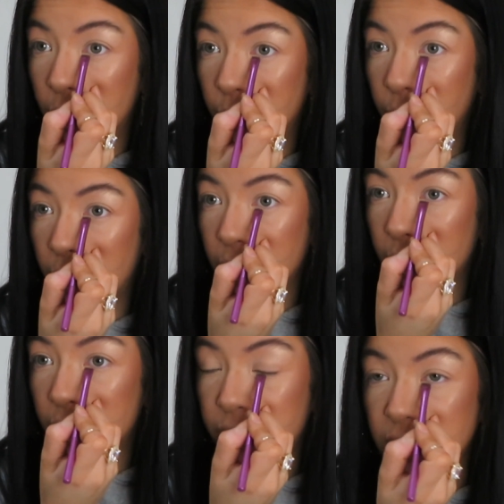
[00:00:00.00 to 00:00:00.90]
What I
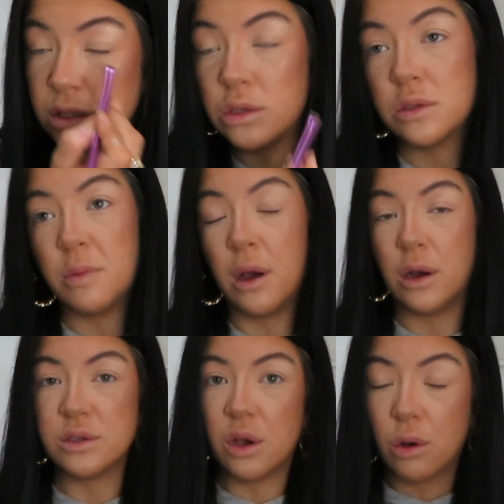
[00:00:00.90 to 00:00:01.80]
kind of think suits my
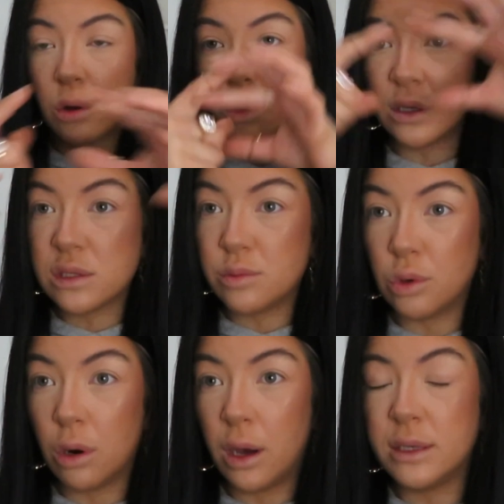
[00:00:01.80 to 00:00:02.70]
eyes. So I've got quite
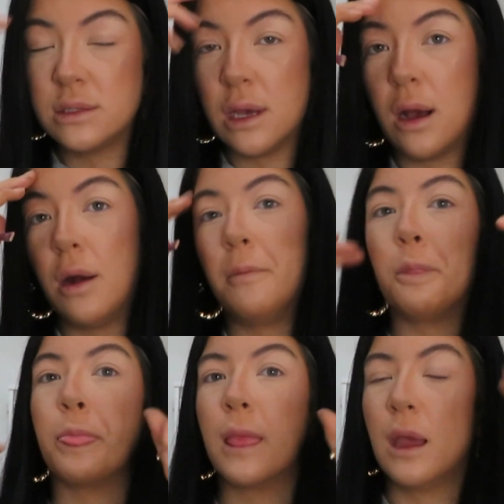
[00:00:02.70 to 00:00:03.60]
small eyes,
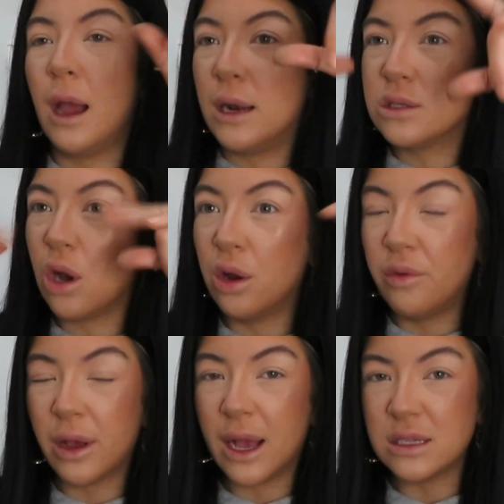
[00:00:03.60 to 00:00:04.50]
and it's kind of
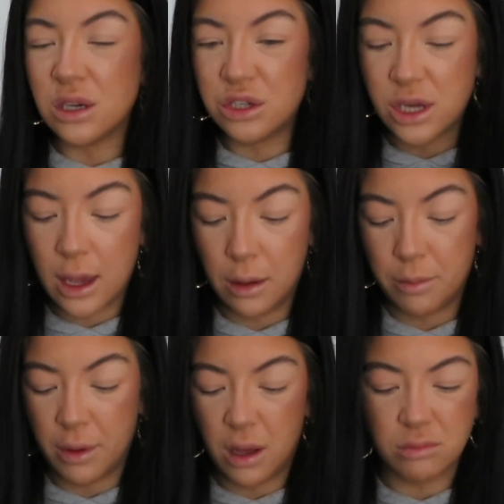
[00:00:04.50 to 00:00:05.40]
like a cat eye
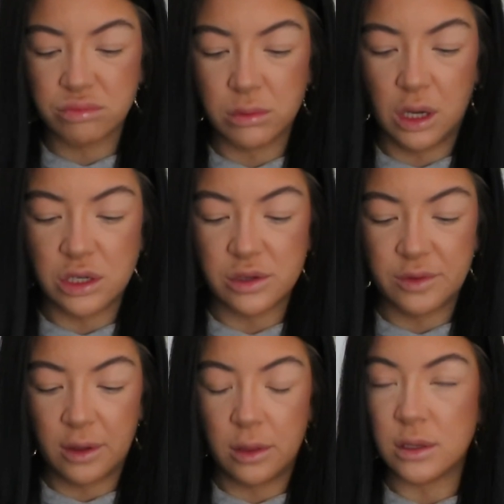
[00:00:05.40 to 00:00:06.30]
shape, but I just
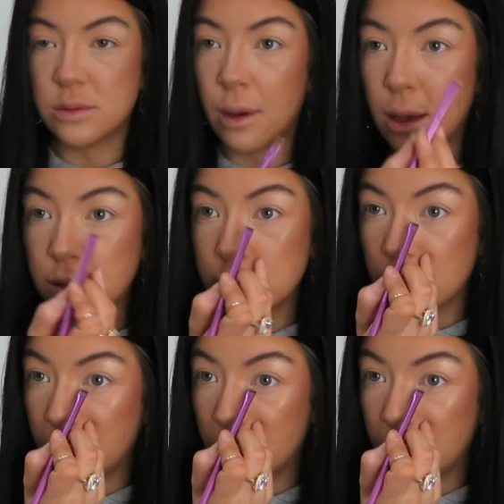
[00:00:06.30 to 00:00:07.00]
find that this works.